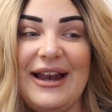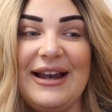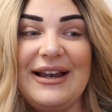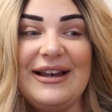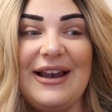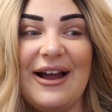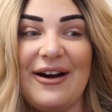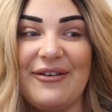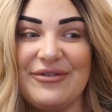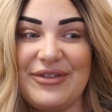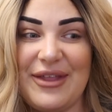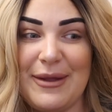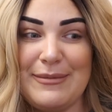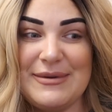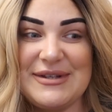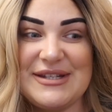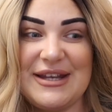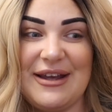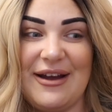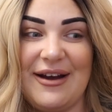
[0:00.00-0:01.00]
loved them
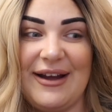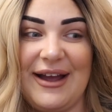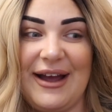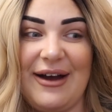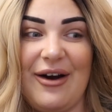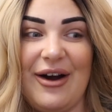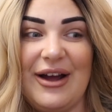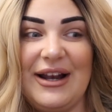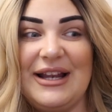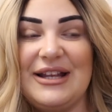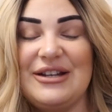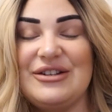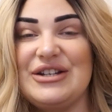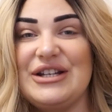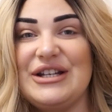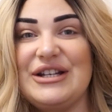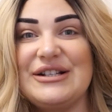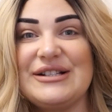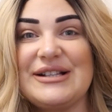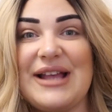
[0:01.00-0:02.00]
as a young girl. I
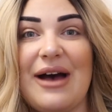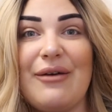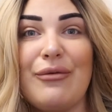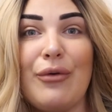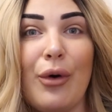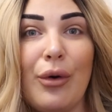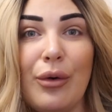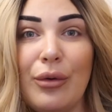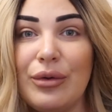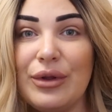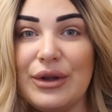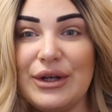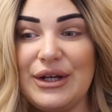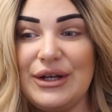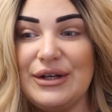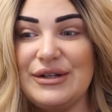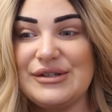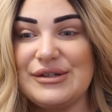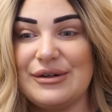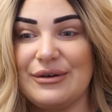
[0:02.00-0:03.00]
literally used to have all the
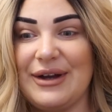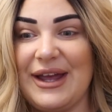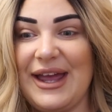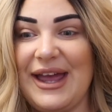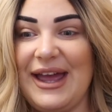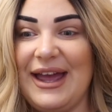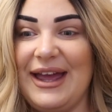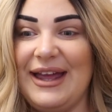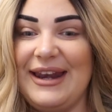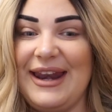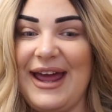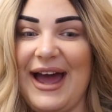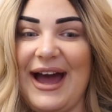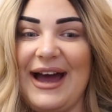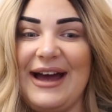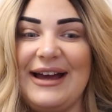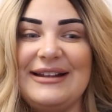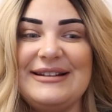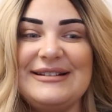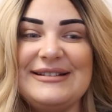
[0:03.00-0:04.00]
new stock in
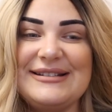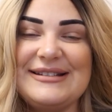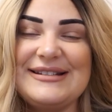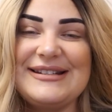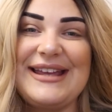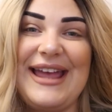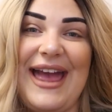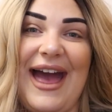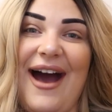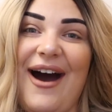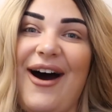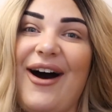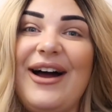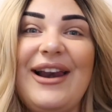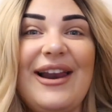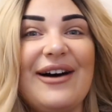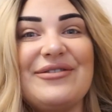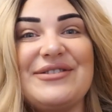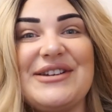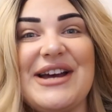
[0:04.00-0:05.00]
and yeah, I
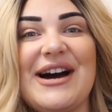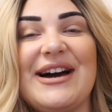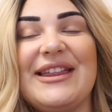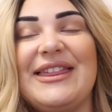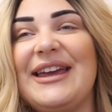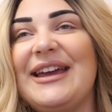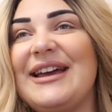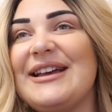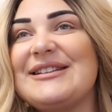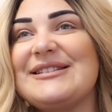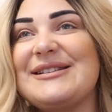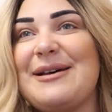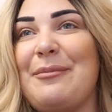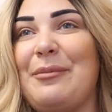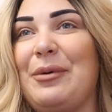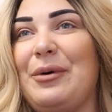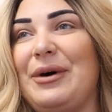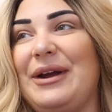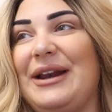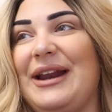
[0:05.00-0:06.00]
loved it. I think at some
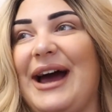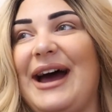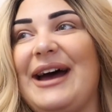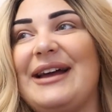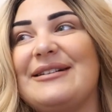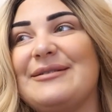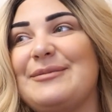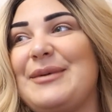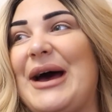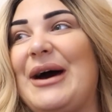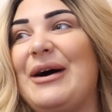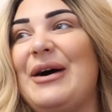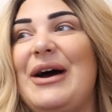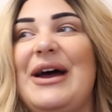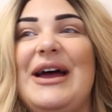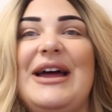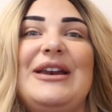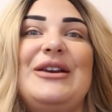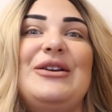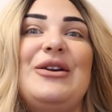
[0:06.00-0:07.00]
point I had about
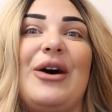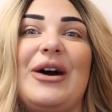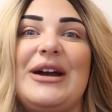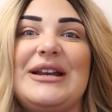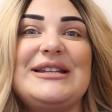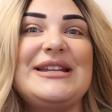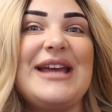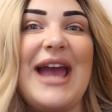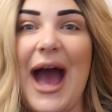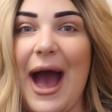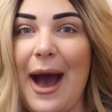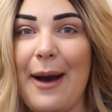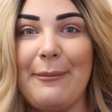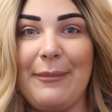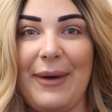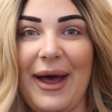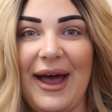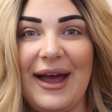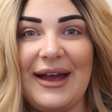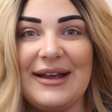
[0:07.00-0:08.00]
90
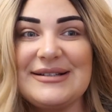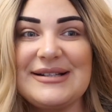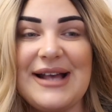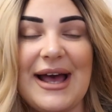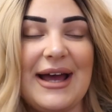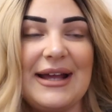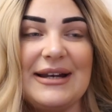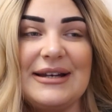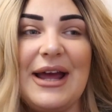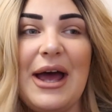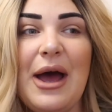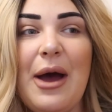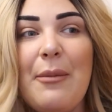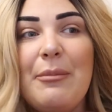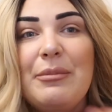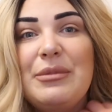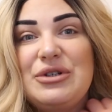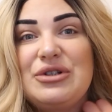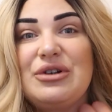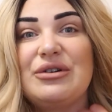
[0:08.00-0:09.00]
handbags and
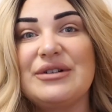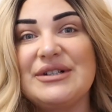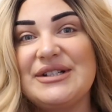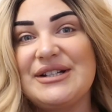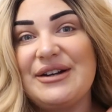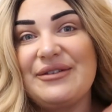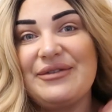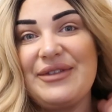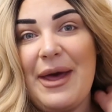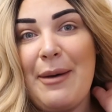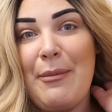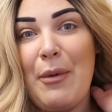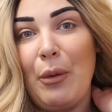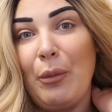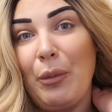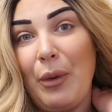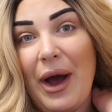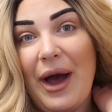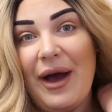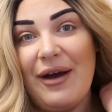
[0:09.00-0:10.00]
majority of them
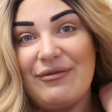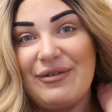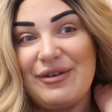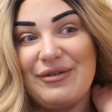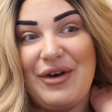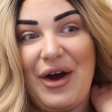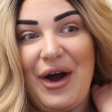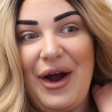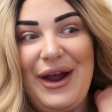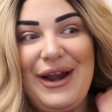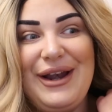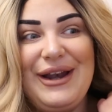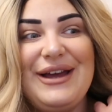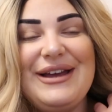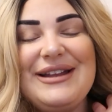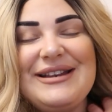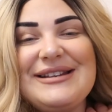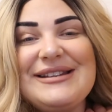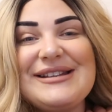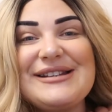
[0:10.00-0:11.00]
were River
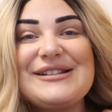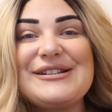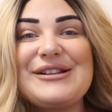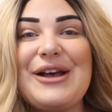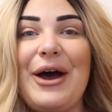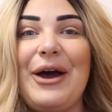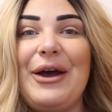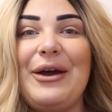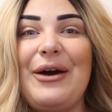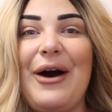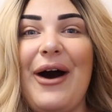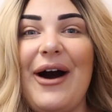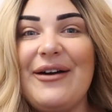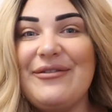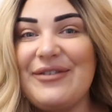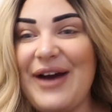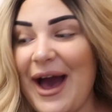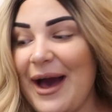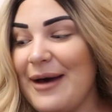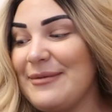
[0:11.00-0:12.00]
Island. So
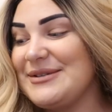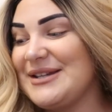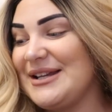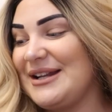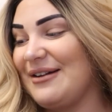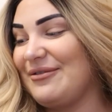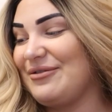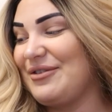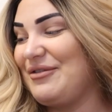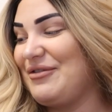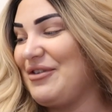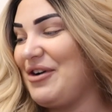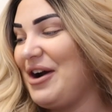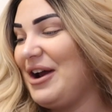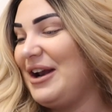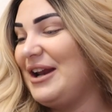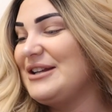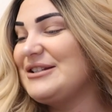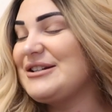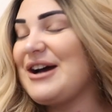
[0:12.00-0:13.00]
I've absolutely loved River
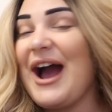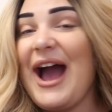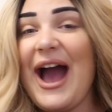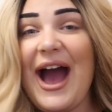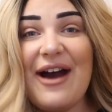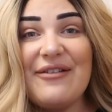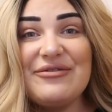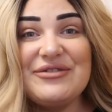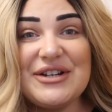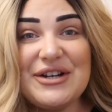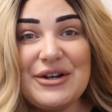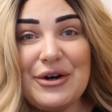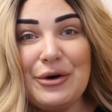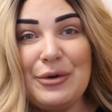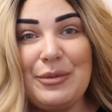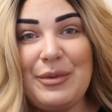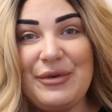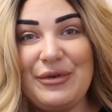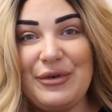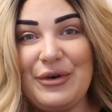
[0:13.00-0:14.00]
Island. I have done a
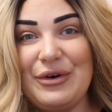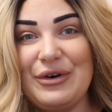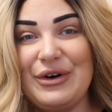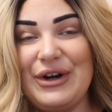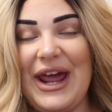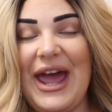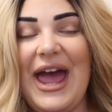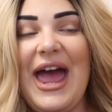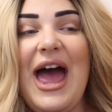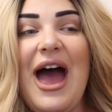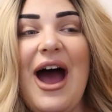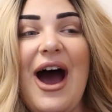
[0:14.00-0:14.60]
haul before on it.